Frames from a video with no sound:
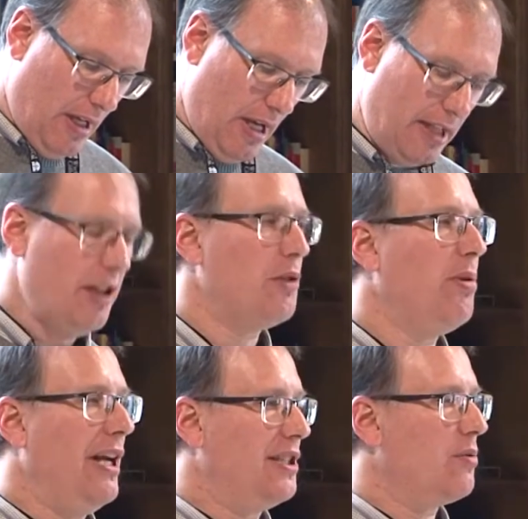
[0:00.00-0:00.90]
Another
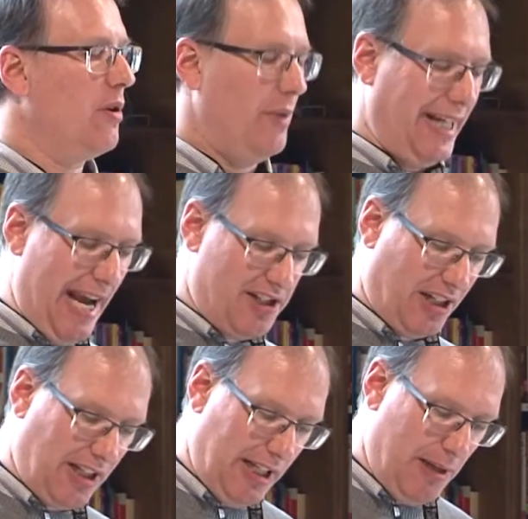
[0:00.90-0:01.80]
place where we catch
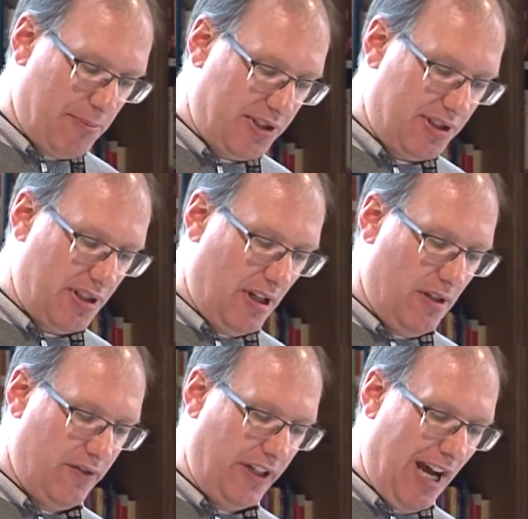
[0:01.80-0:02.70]
a glimpse
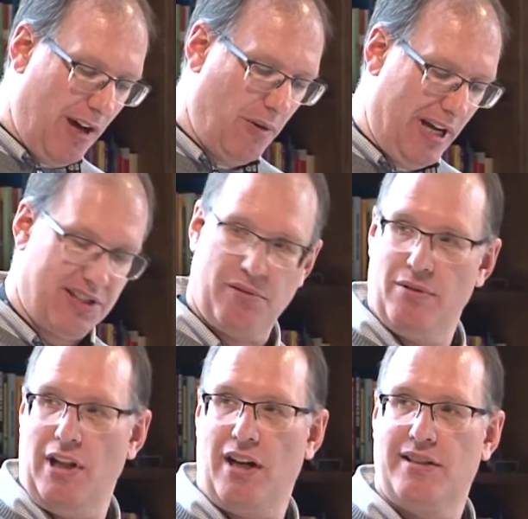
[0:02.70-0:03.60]
of Yahweh as a
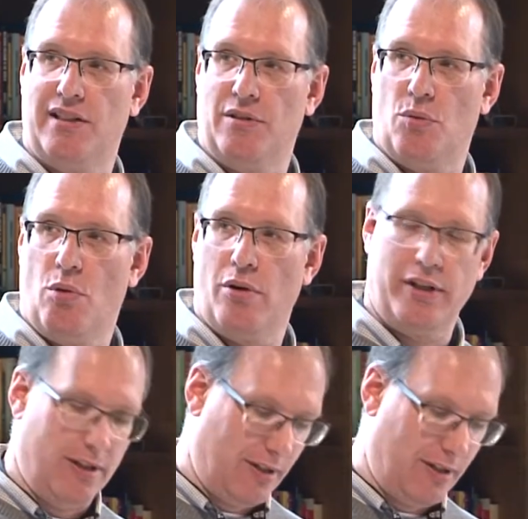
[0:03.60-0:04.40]
reluctant warrior